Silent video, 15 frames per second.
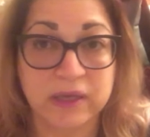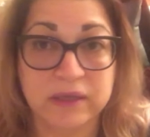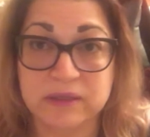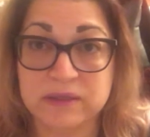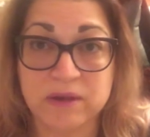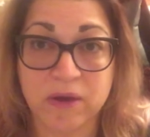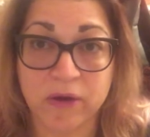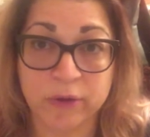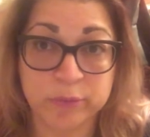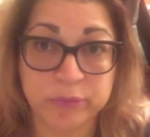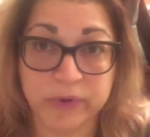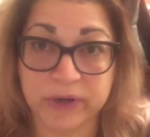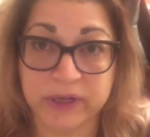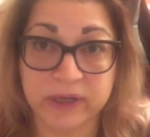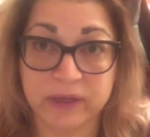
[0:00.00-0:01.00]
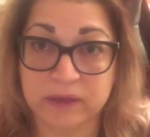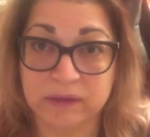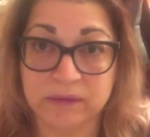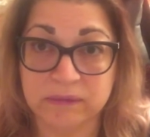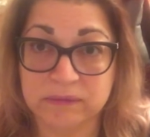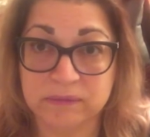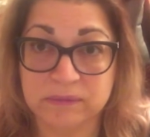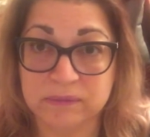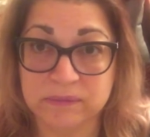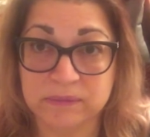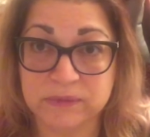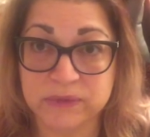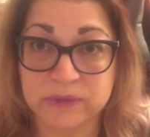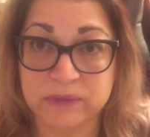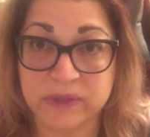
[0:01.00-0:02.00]
It's a heartbreaking
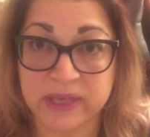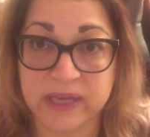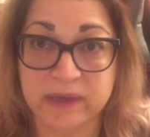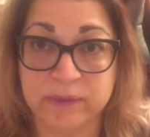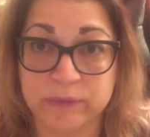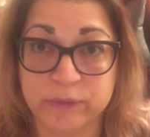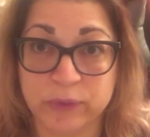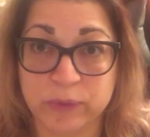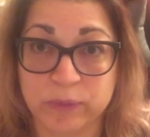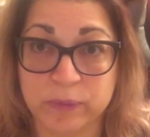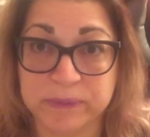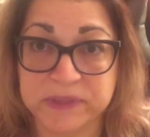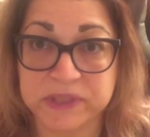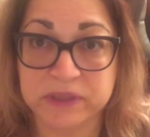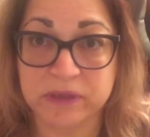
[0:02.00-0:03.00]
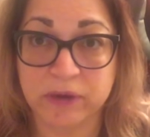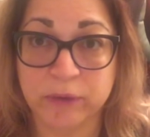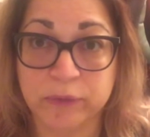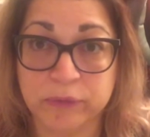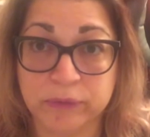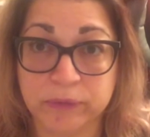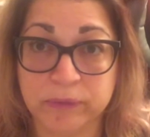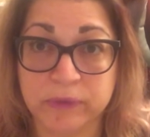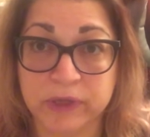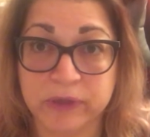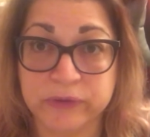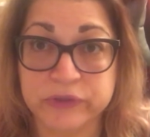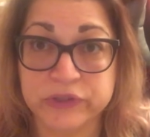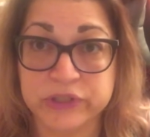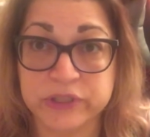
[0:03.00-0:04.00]
thing for a woman to go through.
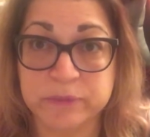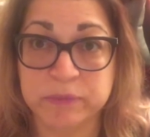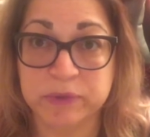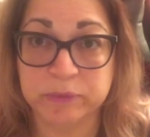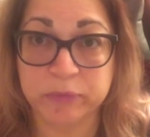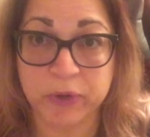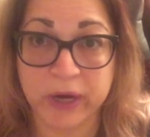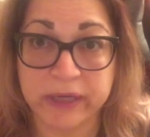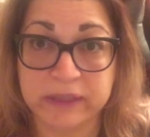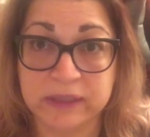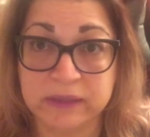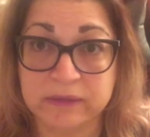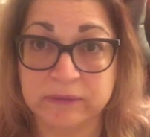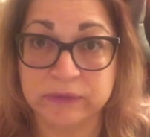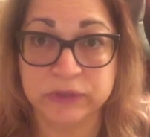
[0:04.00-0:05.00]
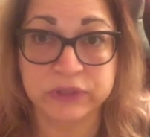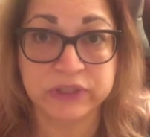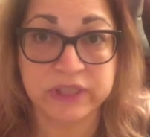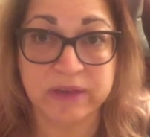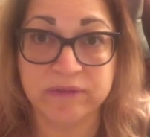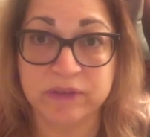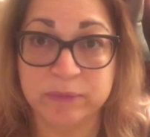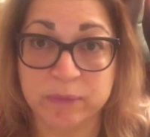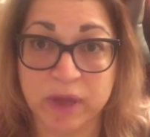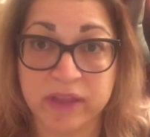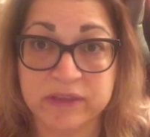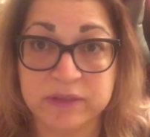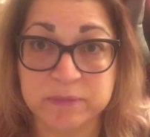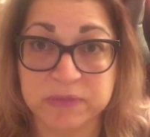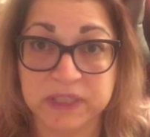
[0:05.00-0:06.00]
Here she's been pregnant for 7
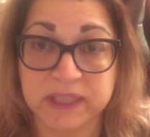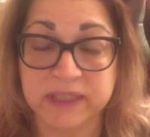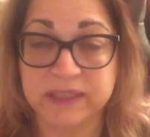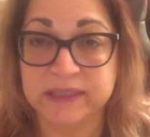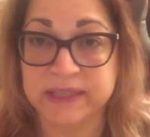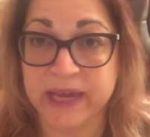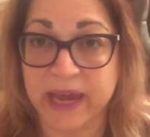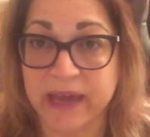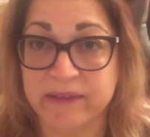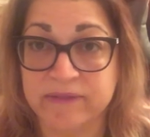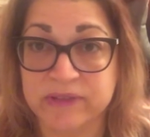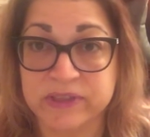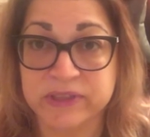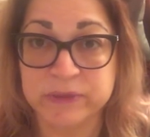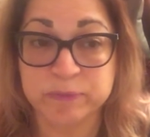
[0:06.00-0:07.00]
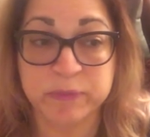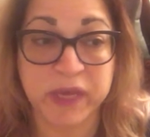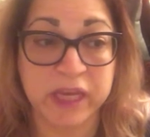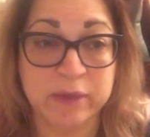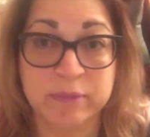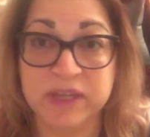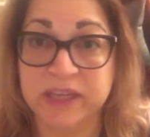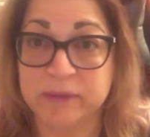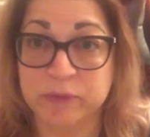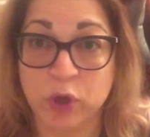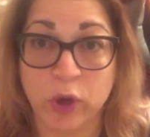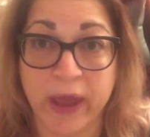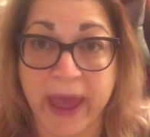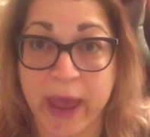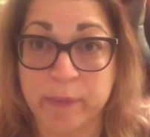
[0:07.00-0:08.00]
months, planning to have this baby and
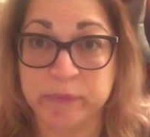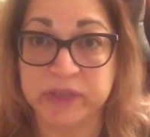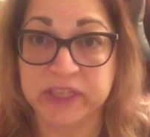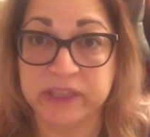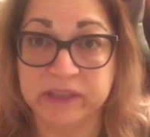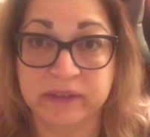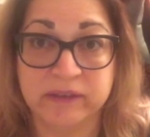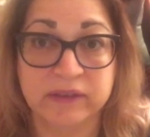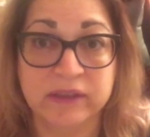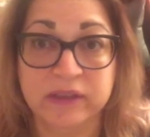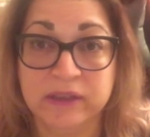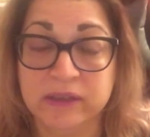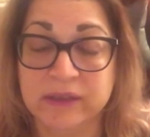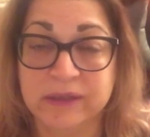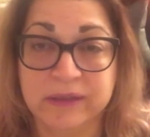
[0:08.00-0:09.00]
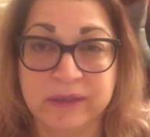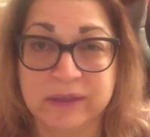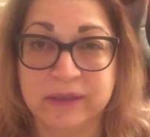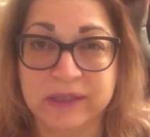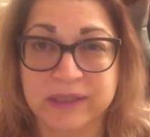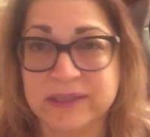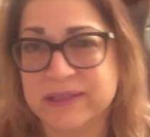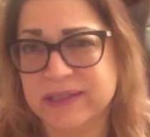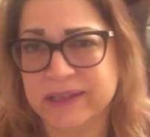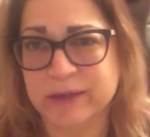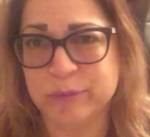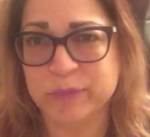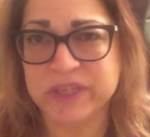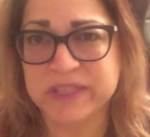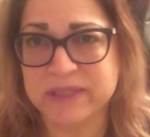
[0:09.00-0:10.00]
happy, and it's like
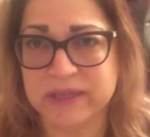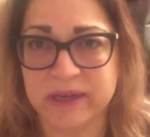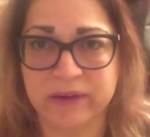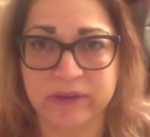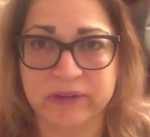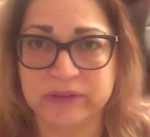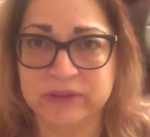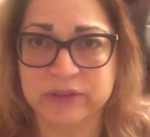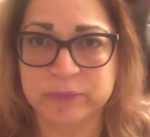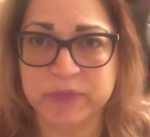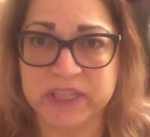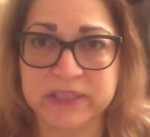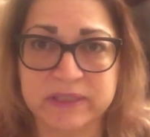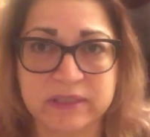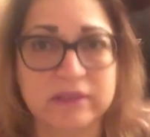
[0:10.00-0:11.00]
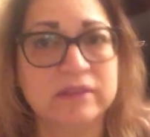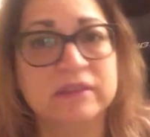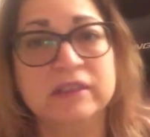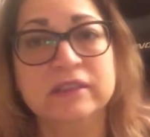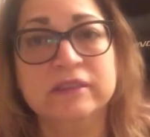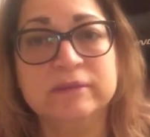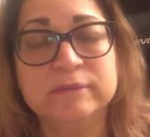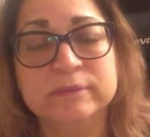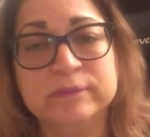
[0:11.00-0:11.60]
a miscarriage, basically.